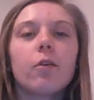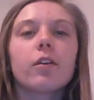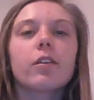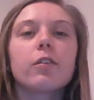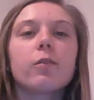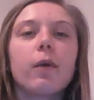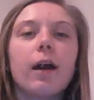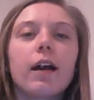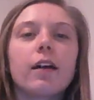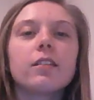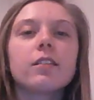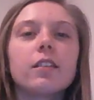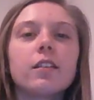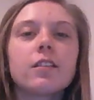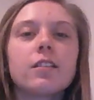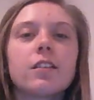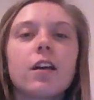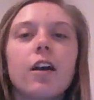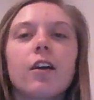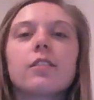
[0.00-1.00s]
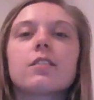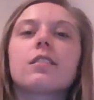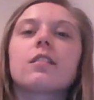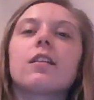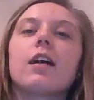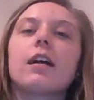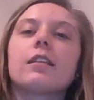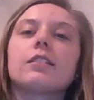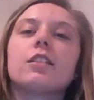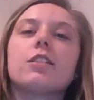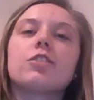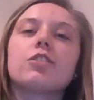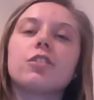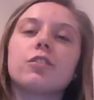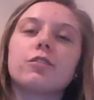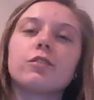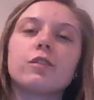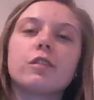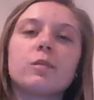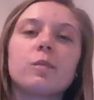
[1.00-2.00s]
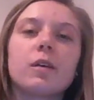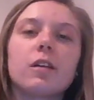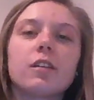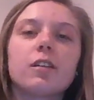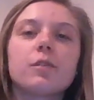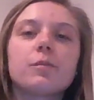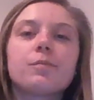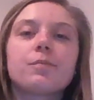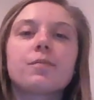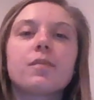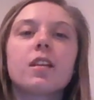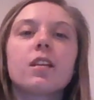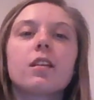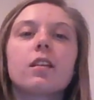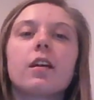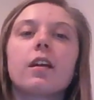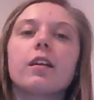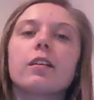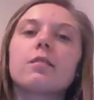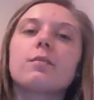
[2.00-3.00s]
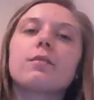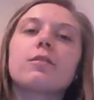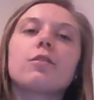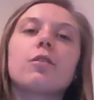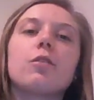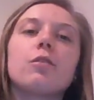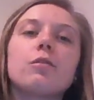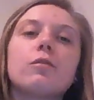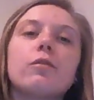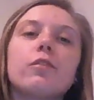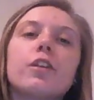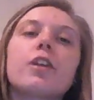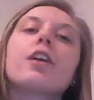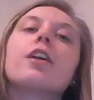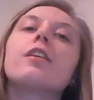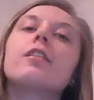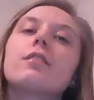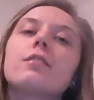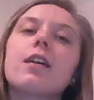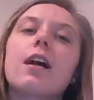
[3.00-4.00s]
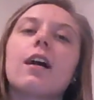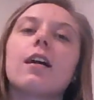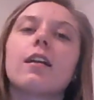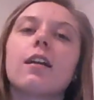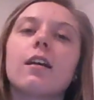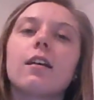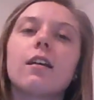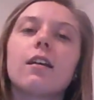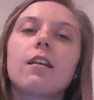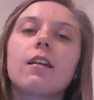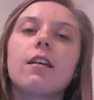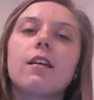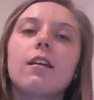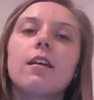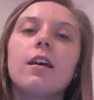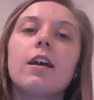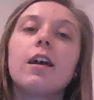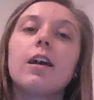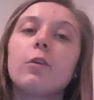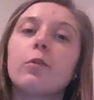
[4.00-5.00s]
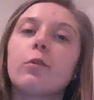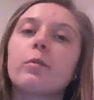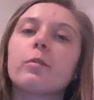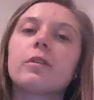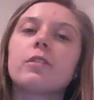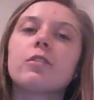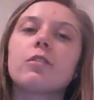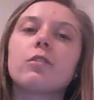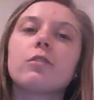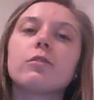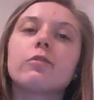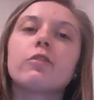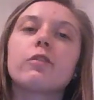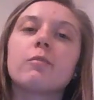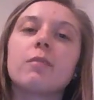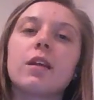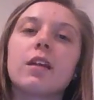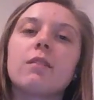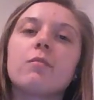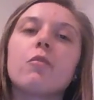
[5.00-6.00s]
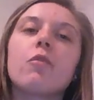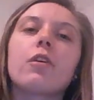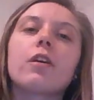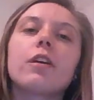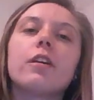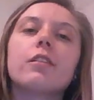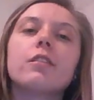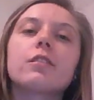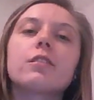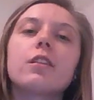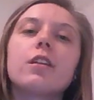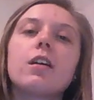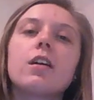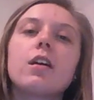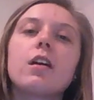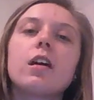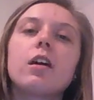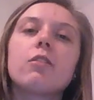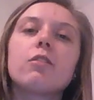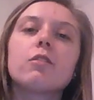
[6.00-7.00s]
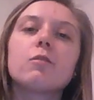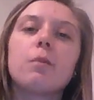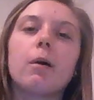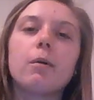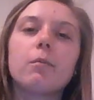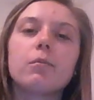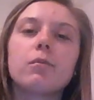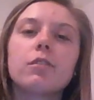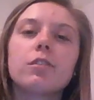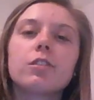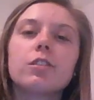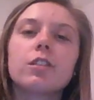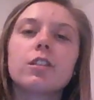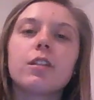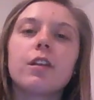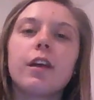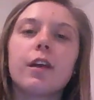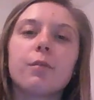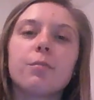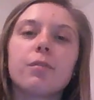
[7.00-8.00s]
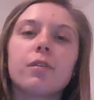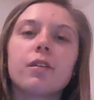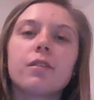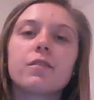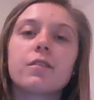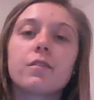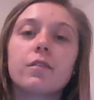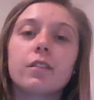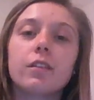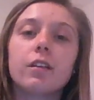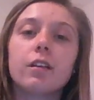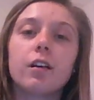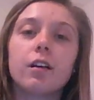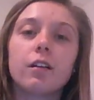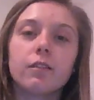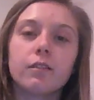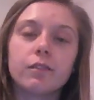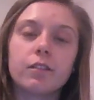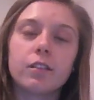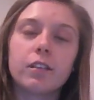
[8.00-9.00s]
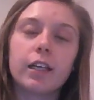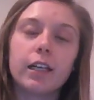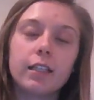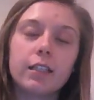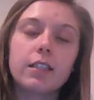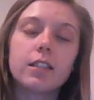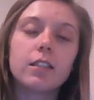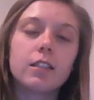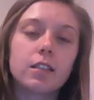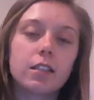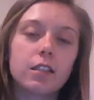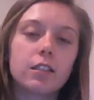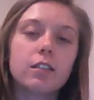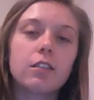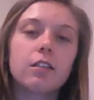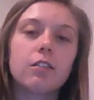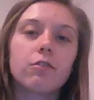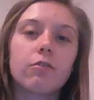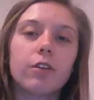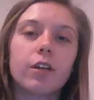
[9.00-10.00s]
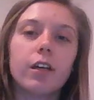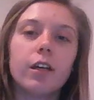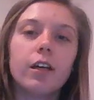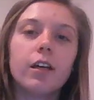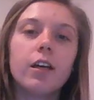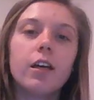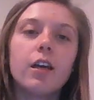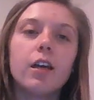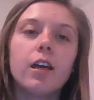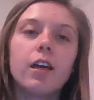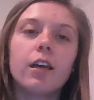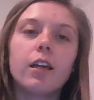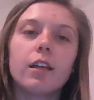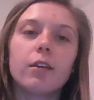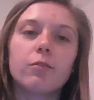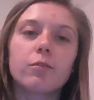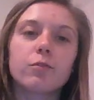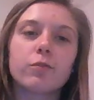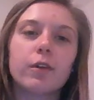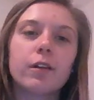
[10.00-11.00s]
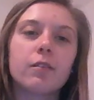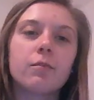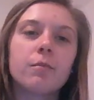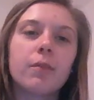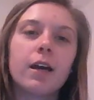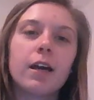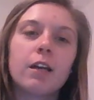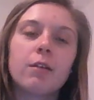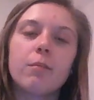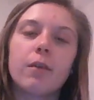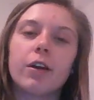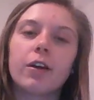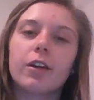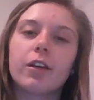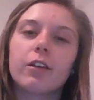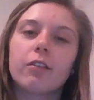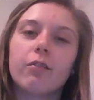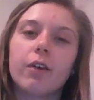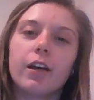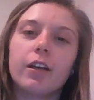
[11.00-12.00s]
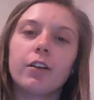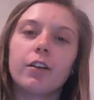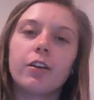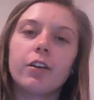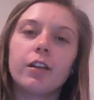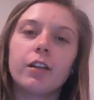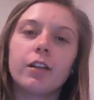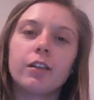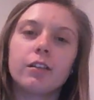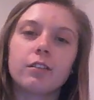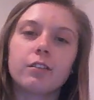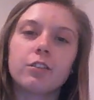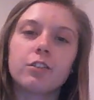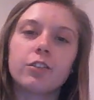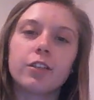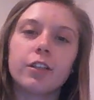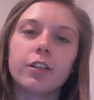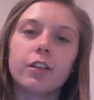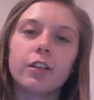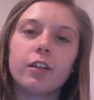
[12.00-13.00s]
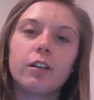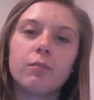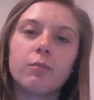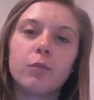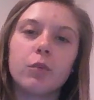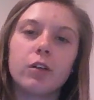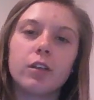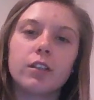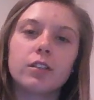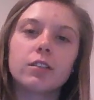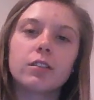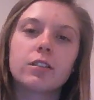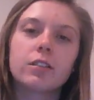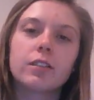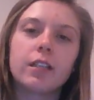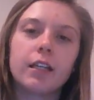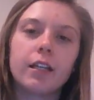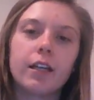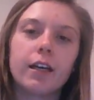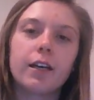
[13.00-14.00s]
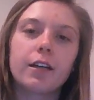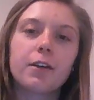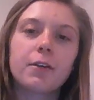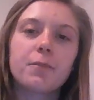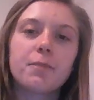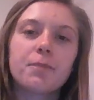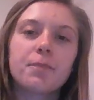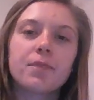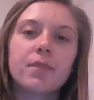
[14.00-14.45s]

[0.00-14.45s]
Where the Wild Things Are is a classic children's book that has been told for years on end and will be told for many more years. It was published in April of 1963, and it was written by an American writer and illustrator, Morris Sendak.